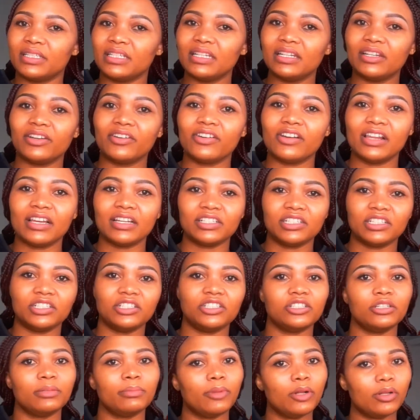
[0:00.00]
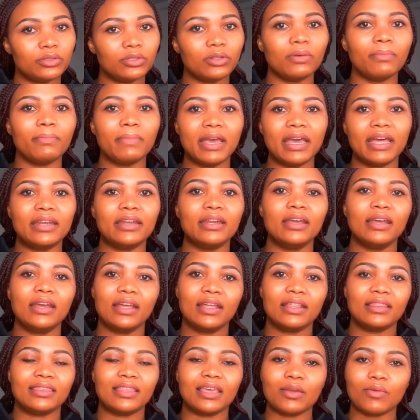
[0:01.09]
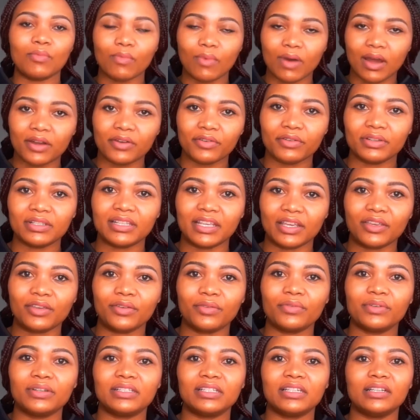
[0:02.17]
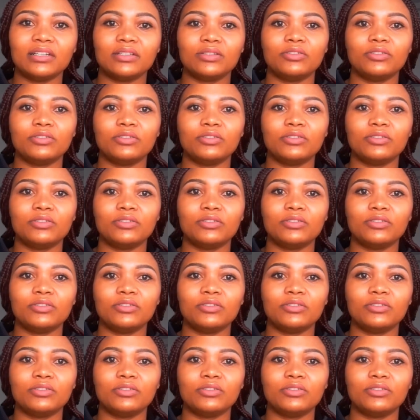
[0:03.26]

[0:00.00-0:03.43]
a relationship. Also men, they want security,